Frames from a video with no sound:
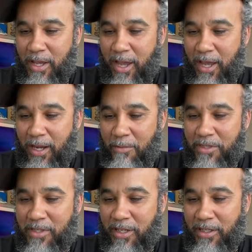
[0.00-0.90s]
And let me
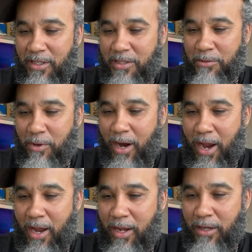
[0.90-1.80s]
see. This is where
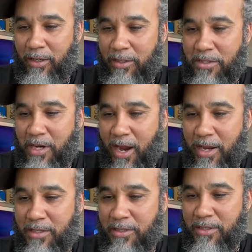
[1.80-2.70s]
I uh,
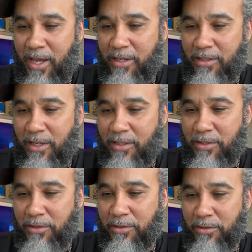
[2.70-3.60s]
changed the settings at
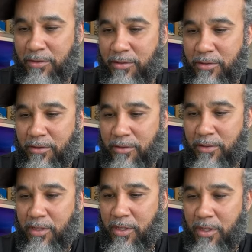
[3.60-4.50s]
too.
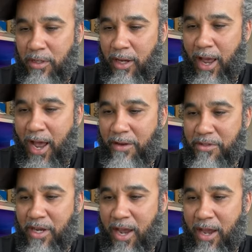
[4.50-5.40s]
Live
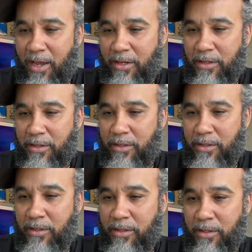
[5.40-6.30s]
chat
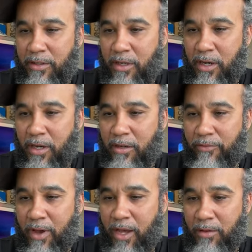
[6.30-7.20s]

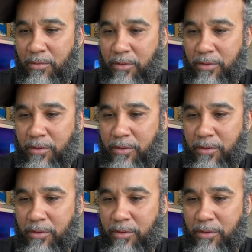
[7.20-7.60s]
unavailable.